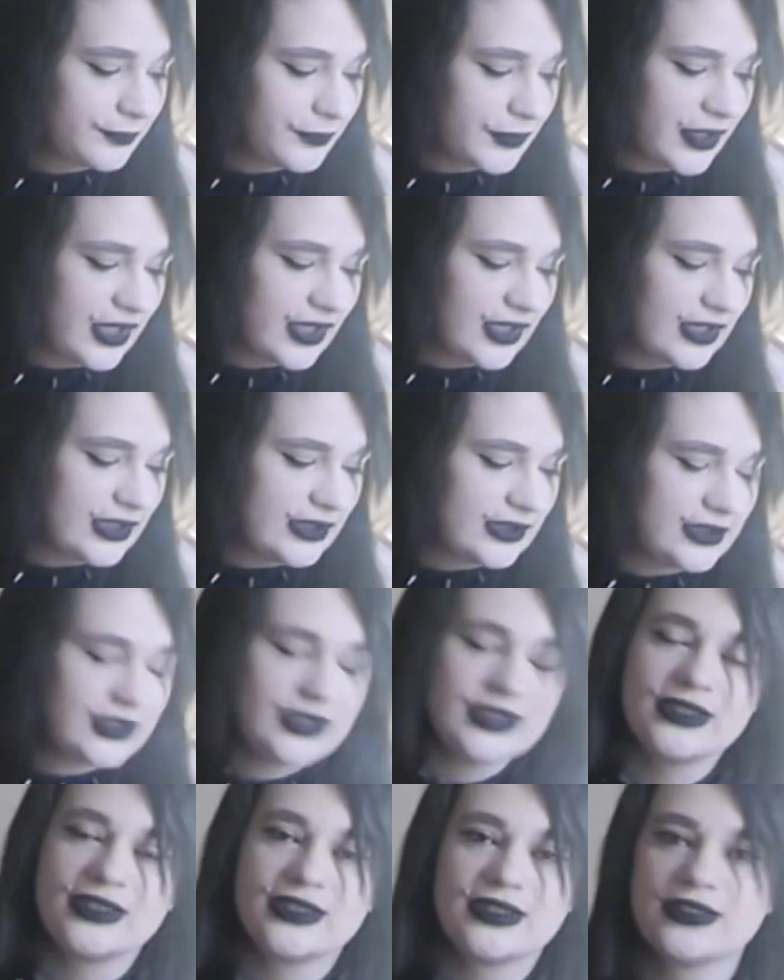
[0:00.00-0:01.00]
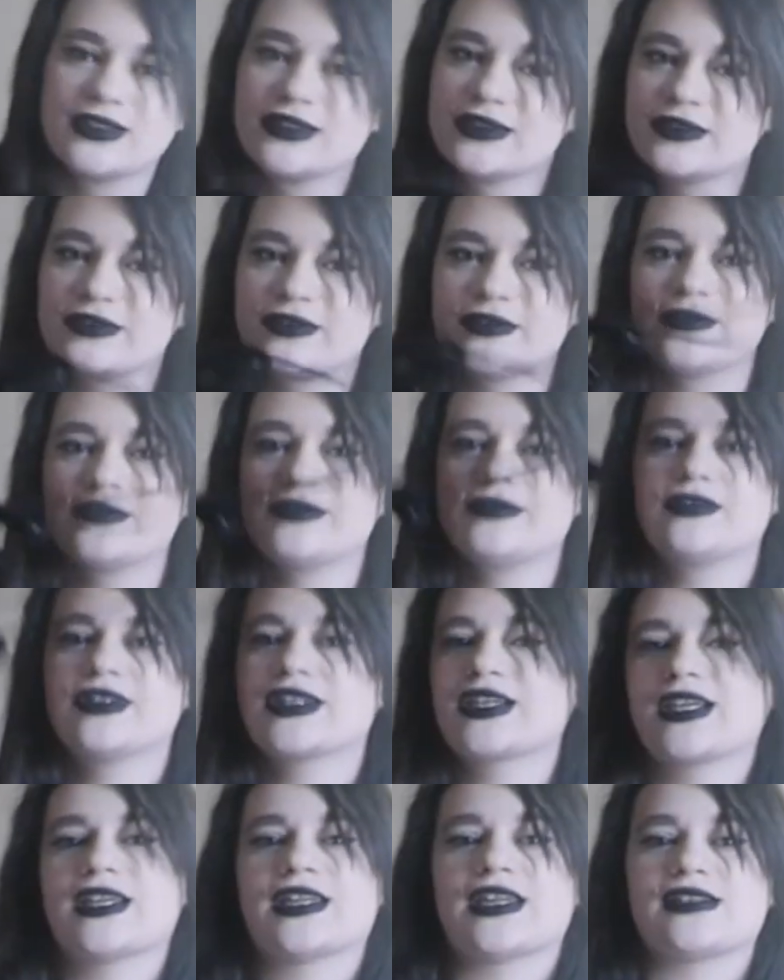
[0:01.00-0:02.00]
But
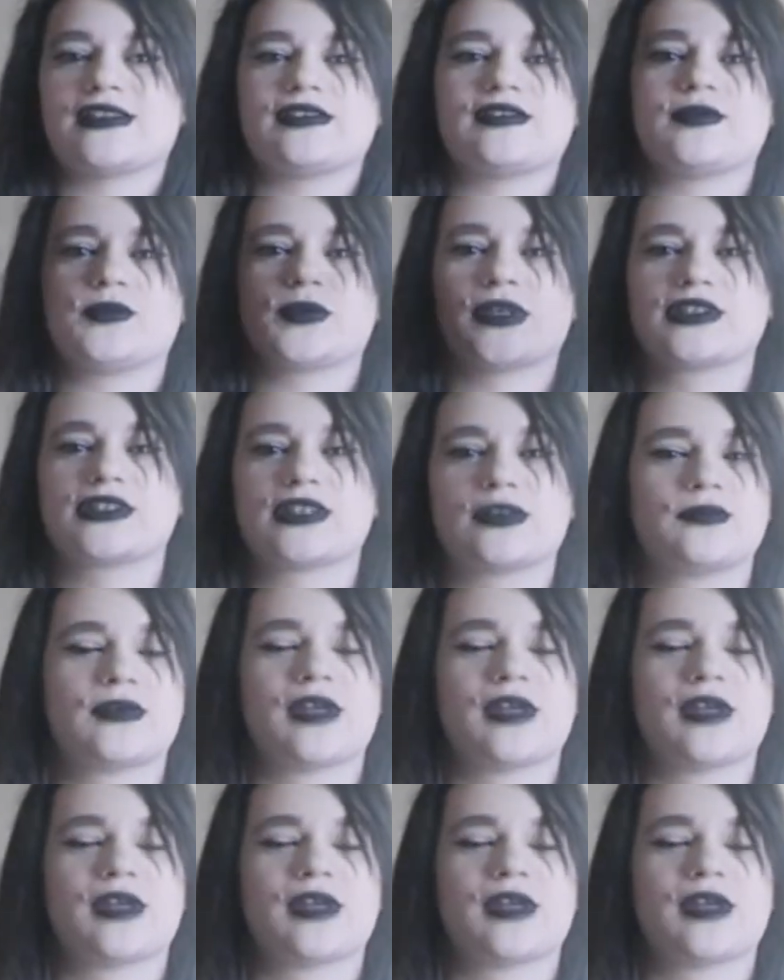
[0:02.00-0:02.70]
what can I do about them?